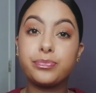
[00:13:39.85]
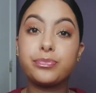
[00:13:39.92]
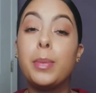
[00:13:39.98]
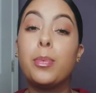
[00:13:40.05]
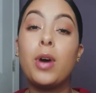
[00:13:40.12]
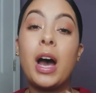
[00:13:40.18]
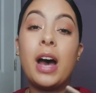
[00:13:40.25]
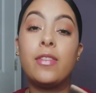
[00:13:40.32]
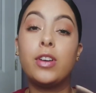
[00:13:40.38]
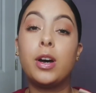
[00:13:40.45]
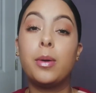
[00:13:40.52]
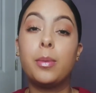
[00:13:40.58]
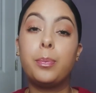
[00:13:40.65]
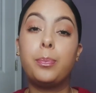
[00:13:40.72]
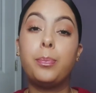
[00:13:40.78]
People have
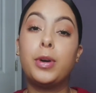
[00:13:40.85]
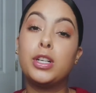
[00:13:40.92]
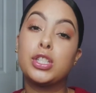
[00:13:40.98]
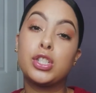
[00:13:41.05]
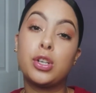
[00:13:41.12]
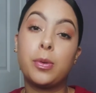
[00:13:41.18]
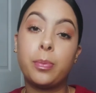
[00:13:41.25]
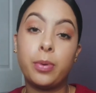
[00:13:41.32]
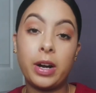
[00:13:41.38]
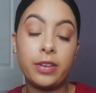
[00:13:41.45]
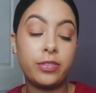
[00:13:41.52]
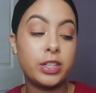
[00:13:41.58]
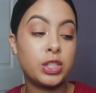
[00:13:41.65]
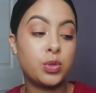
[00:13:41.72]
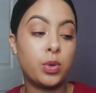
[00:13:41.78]
a personal
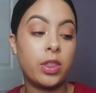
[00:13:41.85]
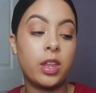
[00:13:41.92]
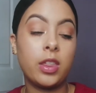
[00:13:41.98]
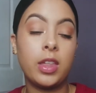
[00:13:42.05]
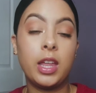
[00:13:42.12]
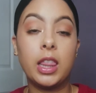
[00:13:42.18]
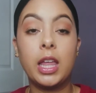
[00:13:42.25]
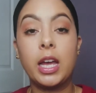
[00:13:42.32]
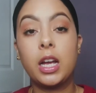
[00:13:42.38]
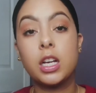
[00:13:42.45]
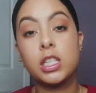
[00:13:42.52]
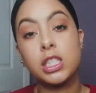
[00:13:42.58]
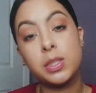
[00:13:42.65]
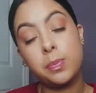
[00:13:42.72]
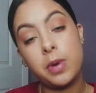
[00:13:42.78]
preference whether they like
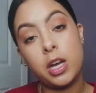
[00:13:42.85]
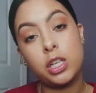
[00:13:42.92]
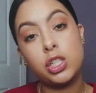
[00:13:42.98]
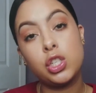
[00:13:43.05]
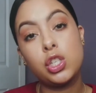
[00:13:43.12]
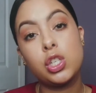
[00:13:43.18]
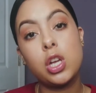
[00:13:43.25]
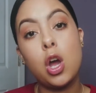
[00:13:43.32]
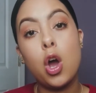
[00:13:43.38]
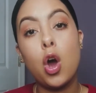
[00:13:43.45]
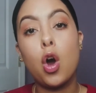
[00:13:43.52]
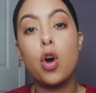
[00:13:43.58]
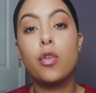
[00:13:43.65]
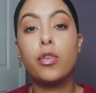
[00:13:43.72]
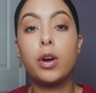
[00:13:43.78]
a sponge
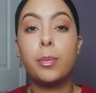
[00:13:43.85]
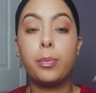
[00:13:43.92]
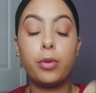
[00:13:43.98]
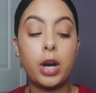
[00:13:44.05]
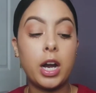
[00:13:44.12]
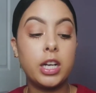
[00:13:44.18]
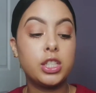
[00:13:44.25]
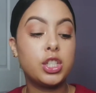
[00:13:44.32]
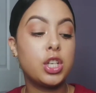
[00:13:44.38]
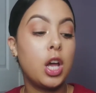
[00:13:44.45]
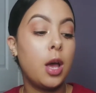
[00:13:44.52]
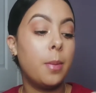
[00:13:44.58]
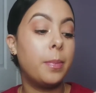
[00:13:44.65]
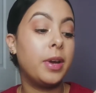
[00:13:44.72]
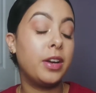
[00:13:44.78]
over a brush,
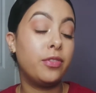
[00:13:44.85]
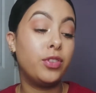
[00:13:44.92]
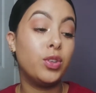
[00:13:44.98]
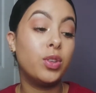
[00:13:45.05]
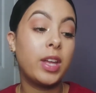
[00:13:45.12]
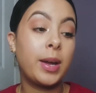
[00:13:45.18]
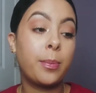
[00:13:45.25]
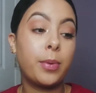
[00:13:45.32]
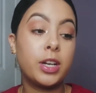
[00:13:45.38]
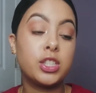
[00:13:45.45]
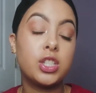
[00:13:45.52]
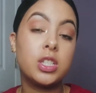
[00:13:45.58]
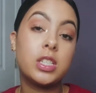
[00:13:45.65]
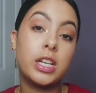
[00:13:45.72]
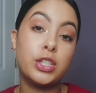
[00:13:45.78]
but if you like
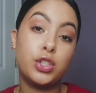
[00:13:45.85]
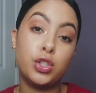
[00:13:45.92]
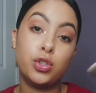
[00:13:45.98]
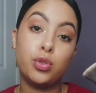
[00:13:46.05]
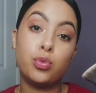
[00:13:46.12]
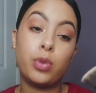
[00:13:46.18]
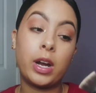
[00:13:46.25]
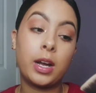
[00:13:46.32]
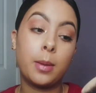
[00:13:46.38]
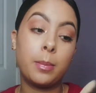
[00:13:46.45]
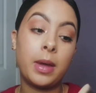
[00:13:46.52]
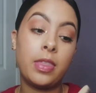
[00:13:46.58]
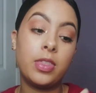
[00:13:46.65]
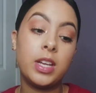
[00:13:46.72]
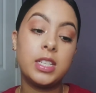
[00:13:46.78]
brushes, I do
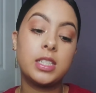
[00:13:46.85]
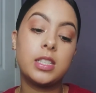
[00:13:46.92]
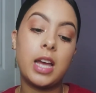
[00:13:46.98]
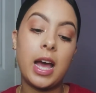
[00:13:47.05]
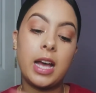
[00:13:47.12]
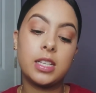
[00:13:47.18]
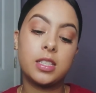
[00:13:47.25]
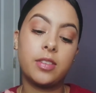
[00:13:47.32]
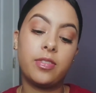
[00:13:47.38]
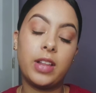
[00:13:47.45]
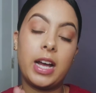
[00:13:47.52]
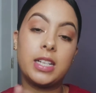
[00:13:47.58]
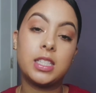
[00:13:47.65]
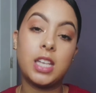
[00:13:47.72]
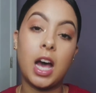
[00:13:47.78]
recommend this. It has a
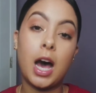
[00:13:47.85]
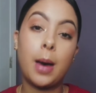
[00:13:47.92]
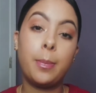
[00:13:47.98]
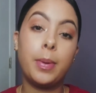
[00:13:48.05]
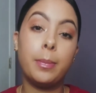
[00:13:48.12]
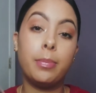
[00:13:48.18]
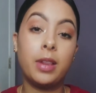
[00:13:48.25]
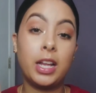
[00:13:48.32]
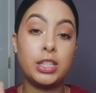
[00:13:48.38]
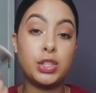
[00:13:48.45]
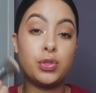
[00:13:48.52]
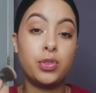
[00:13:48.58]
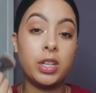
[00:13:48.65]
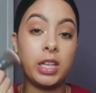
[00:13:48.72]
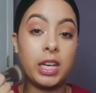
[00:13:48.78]
flat top. It
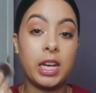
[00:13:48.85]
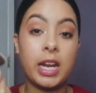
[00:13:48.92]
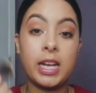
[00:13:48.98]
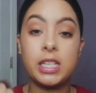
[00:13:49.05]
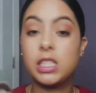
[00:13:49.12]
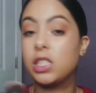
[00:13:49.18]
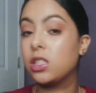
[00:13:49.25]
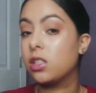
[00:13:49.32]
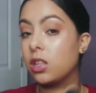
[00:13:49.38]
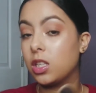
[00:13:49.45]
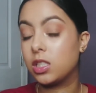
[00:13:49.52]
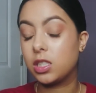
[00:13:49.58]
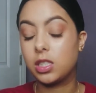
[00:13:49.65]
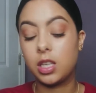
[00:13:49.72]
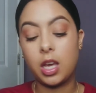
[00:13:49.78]
blends really nice into
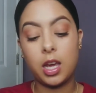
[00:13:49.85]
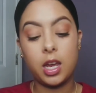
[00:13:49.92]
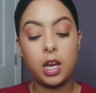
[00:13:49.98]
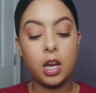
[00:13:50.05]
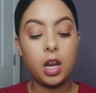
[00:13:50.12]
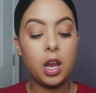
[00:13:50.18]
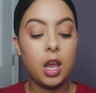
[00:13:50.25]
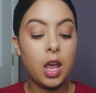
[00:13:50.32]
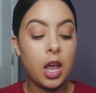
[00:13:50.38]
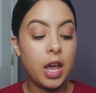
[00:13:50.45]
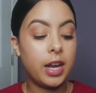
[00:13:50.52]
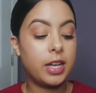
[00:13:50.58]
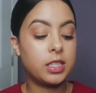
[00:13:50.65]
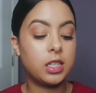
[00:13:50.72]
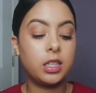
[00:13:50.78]
the skin.
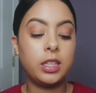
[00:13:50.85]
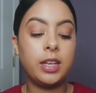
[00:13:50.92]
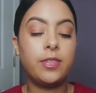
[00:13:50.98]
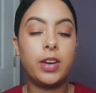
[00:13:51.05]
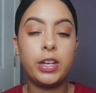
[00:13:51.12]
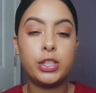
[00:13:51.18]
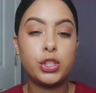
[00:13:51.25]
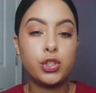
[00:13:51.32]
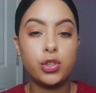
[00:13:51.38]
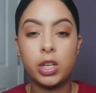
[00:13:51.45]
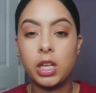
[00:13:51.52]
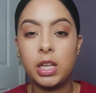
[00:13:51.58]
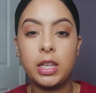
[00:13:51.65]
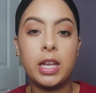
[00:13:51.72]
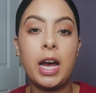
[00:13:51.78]
It doesn't leave any
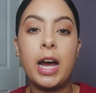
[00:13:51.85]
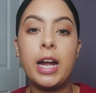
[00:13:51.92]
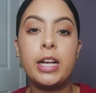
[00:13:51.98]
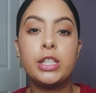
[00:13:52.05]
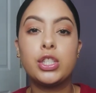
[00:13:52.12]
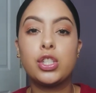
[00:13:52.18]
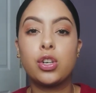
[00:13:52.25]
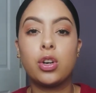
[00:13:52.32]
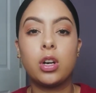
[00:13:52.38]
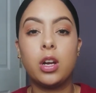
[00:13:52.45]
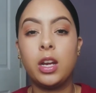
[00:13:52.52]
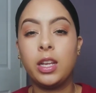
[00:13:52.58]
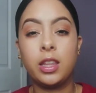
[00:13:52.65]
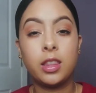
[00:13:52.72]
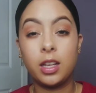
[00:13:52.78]
streaky lines or
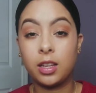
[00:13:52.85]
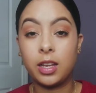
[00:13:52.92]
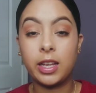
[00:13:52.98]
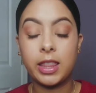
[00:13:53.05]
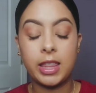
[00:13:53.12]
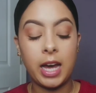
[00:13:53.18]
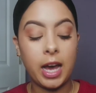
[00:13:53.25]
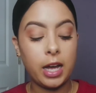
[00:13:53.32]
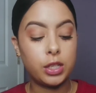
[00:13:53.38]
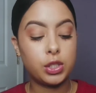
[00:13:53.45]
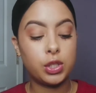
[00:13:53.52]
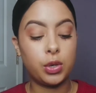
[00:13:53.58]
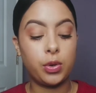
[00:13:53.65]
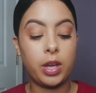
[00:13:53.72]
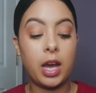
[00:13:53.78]
anything like that,
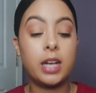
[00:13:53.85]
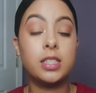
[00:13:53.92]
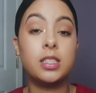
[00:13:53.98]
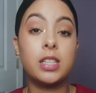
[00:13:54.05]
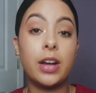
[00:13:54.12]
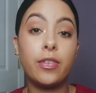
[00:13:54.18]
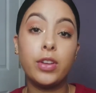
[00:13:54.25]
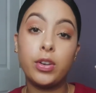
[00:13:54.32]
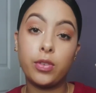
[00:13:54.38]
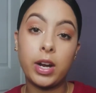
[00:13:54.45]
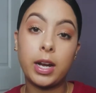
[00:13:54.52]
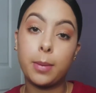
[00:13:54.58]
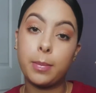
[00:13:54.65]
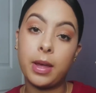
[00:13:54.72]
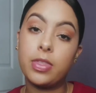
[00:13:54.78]
so yeah, I definitely
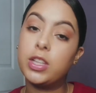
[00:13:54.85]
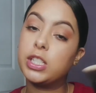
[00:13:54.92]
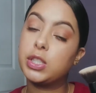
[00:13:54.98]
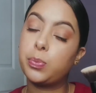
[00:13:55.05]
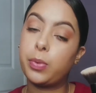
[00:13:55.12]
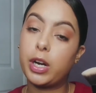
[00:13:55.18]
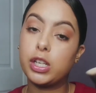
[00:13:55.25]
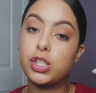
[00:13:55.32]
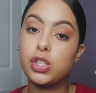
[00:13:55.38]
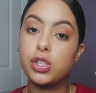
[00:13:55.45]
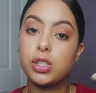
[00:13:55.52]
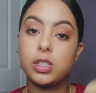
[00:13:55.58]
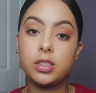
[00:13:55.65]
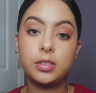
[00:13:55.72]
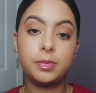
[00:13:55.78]
recommend this
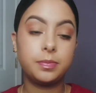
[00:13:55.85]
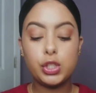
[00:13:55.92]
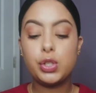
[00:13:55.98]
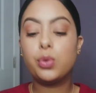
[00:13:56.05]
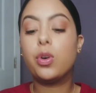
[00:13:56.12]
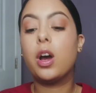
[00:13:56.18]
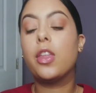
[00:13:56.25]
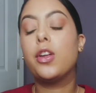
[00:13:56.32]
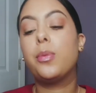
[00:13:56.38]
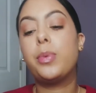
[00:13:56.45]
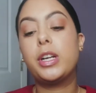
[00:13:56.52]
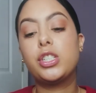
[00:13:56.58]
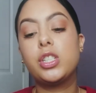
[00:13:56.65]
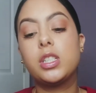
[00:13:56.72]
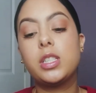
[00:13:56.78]
brush. Two other
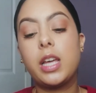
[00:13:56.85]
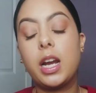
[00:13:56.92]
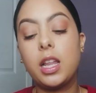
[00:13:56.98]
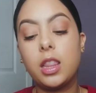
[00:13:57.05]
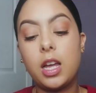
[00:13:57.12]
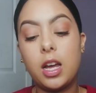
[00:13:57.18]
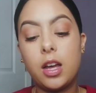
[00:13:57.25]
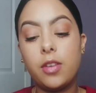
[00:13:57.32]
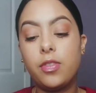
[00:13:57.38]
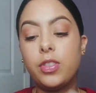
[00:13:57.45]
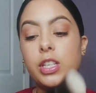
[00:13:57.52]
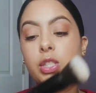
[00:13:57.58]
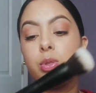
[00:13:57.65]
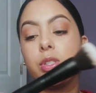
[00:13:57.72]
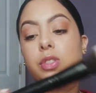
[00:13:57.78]
brushes that I
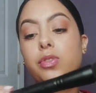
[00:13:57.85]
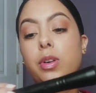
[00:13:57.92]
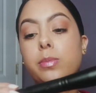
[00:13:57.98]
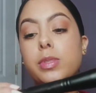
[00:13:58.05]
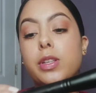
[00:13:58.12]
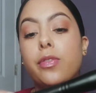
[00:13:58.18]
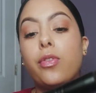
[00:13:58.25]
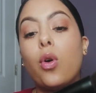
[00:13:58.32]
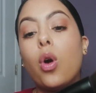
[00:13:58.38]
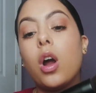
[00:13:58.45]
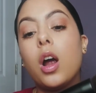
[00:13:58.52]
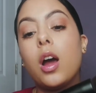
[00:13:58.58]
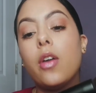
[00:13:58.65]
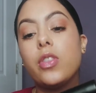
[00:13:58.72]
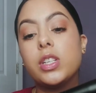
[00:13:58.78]
love. This one's from
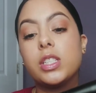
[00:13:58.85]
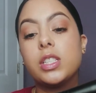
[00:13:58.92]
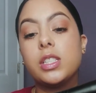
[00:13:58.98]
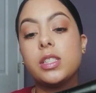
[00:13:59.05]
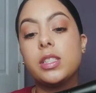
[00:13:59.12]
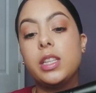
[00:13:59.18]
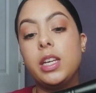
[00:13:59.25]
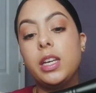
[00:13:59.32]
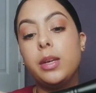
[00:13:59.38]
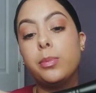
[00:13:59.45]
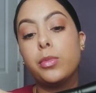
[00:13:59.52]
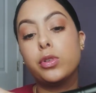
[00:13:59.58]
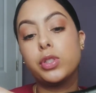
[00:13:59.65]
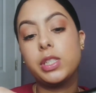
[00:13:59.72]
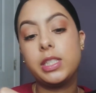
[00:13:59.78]
Sephora. This is the
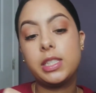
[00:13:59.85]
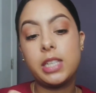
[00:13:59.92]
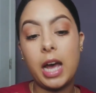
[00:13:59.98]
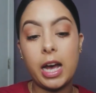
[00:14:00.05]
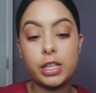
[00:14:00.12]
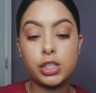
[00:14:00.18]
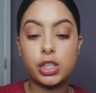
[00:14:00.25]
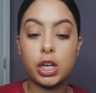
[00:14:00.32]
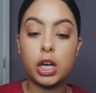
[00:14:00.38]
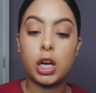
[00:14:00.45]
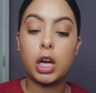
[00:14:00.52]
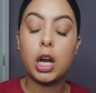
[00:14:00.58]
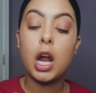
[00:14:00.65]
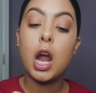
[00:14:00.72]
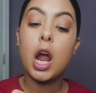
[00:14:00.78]

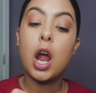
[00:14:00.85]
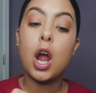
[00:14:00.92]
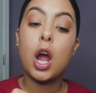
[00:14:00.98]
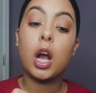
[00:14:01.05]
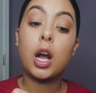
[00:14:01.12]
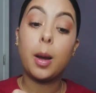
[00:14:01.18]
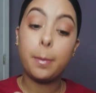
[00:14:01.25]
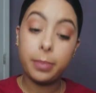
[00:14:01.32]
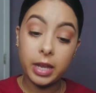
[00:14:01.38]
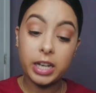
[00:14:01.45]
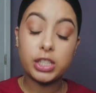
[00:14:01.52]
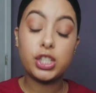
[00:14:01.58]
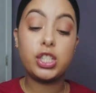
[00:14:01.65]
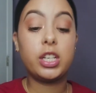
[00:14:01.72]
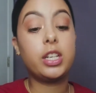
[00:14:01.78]
Multitasker
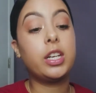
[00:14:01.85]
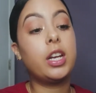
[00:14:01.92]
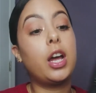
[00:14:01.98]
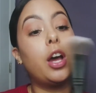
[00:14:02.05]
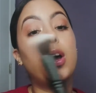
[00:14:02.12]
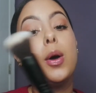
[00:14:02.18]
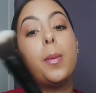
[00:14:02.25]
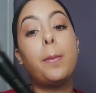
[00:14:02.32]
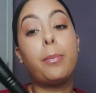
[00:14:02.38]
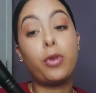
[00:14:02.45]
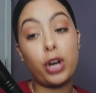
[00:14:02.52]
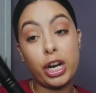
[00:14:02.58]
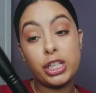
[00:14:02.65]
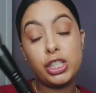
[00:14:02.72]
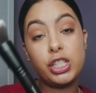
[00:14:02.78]
Complexion
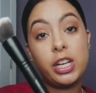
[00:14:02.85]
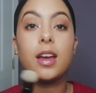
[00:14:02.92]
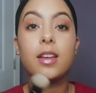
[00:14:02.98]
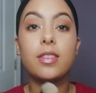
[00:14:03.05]
Brush.